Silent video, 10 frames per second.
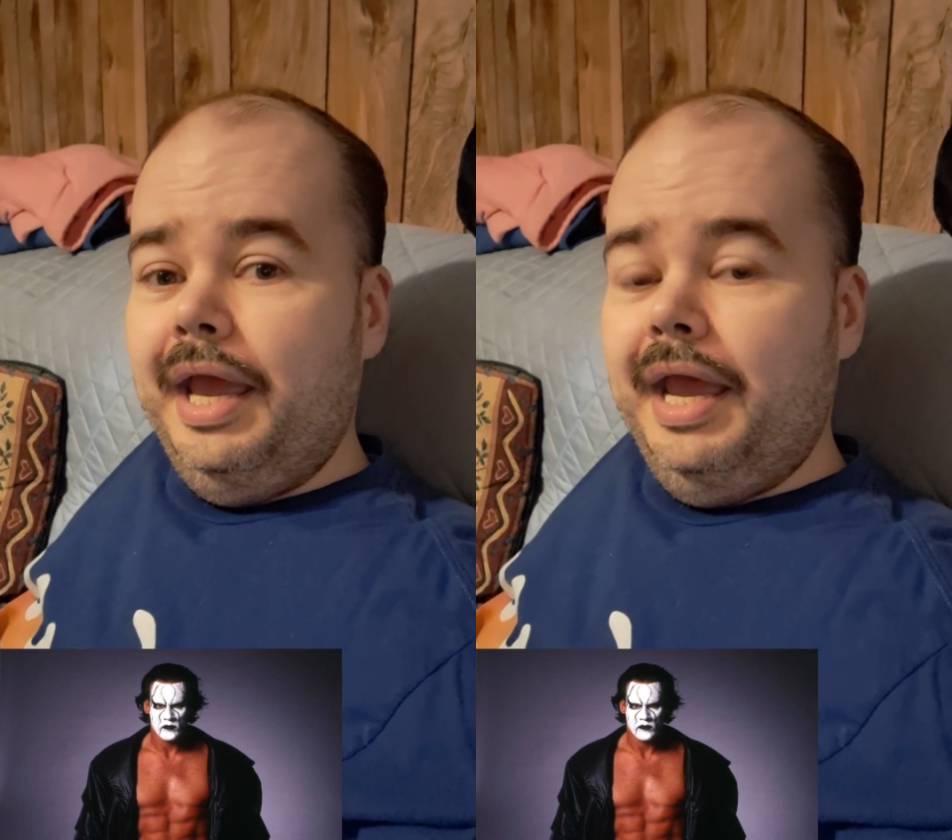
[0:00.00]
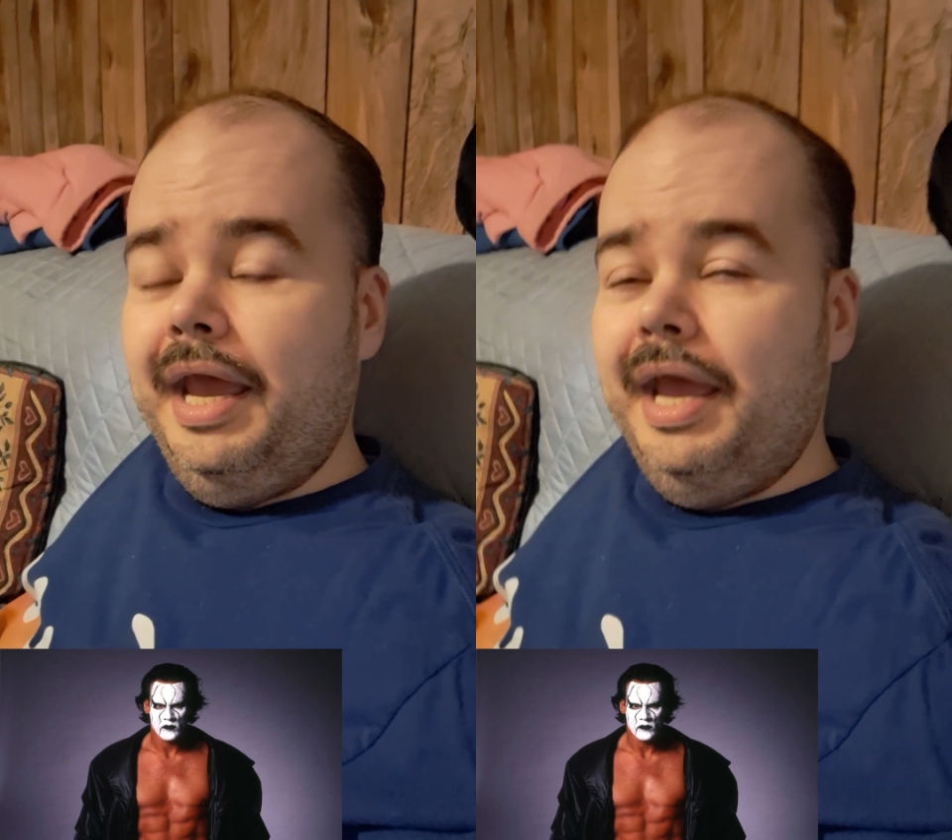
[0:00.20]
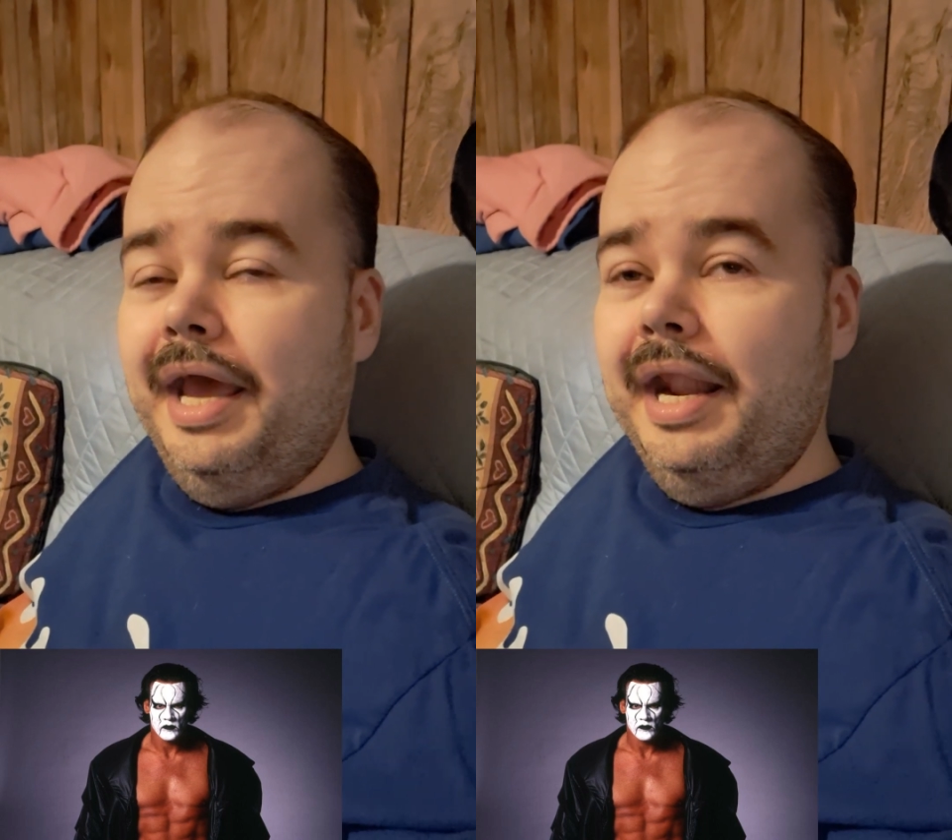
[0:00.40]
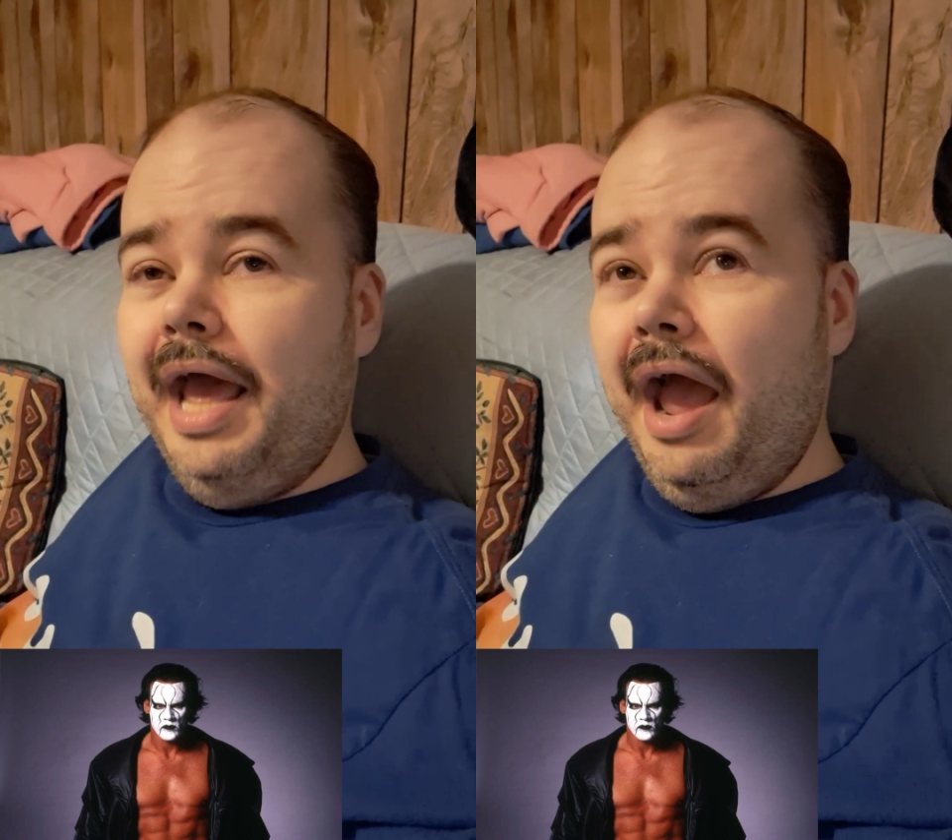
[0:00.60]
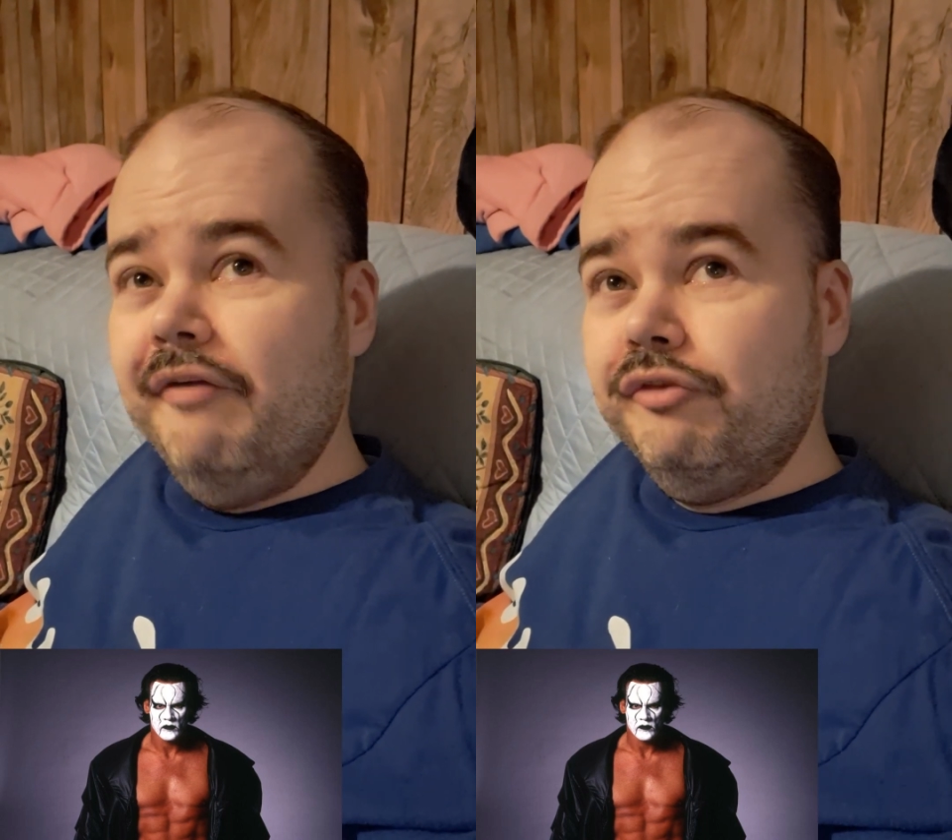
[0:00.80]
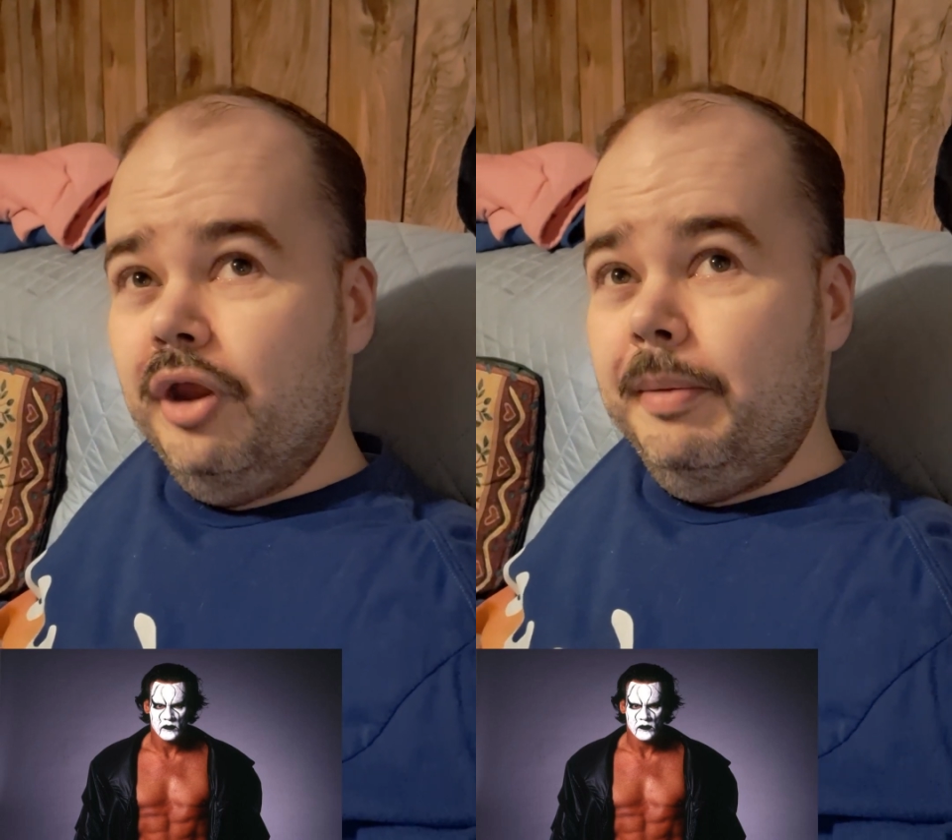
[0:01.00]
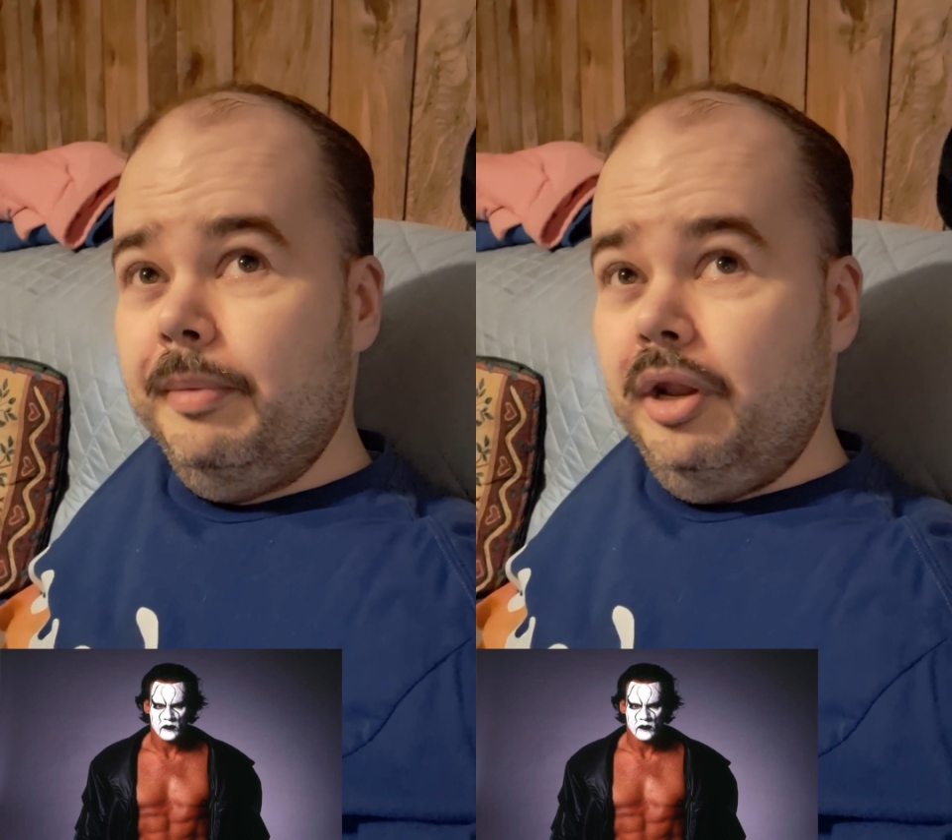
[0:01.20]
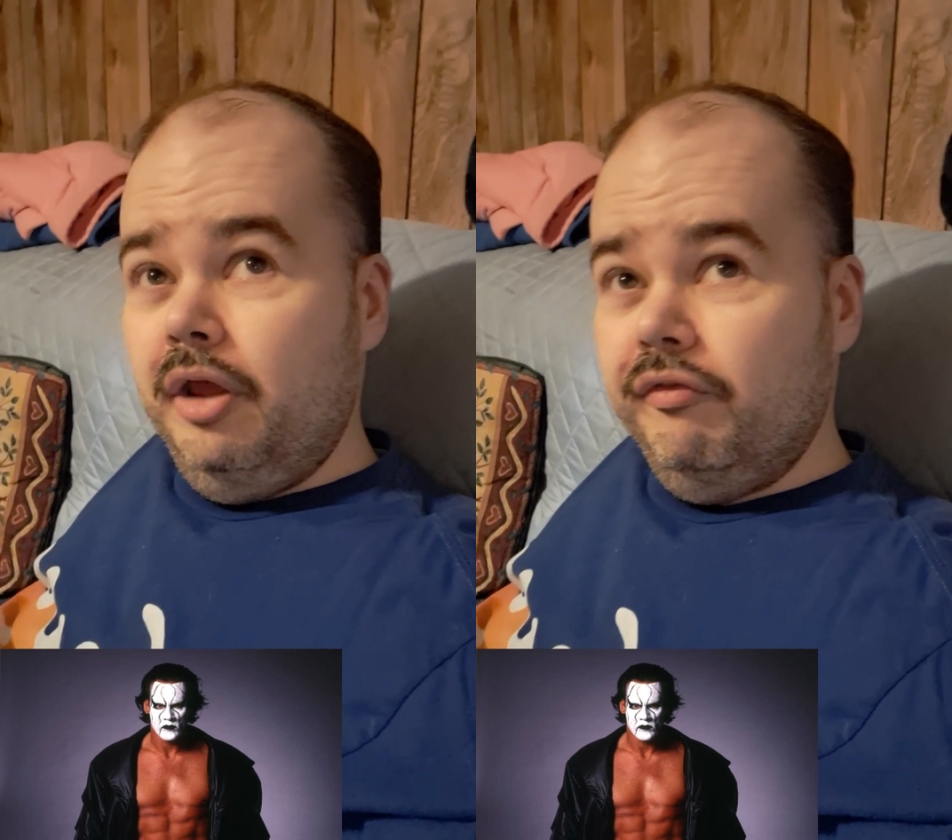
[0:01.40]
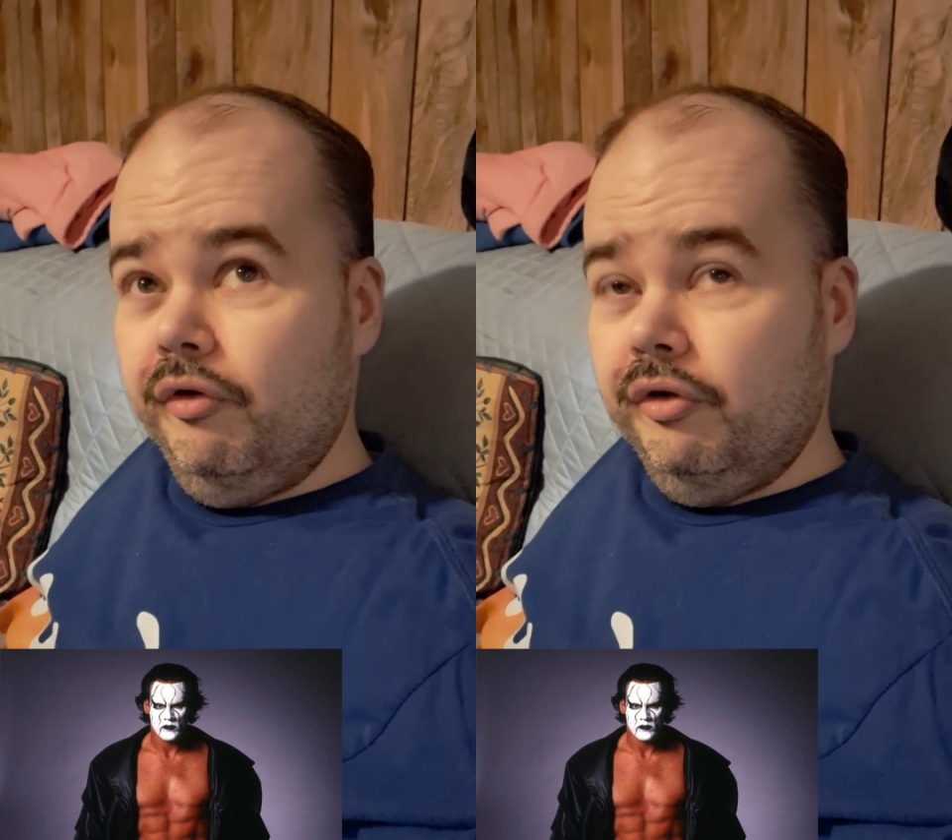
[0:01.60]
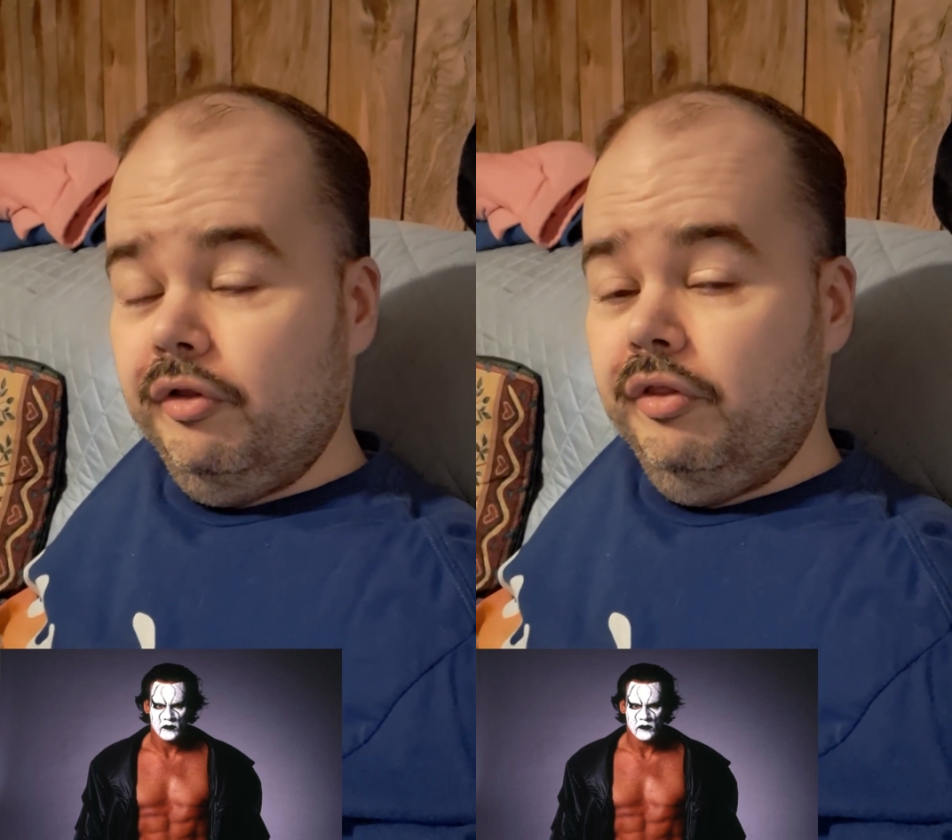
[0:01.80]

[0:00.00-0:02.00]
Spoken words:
And after he maneuvered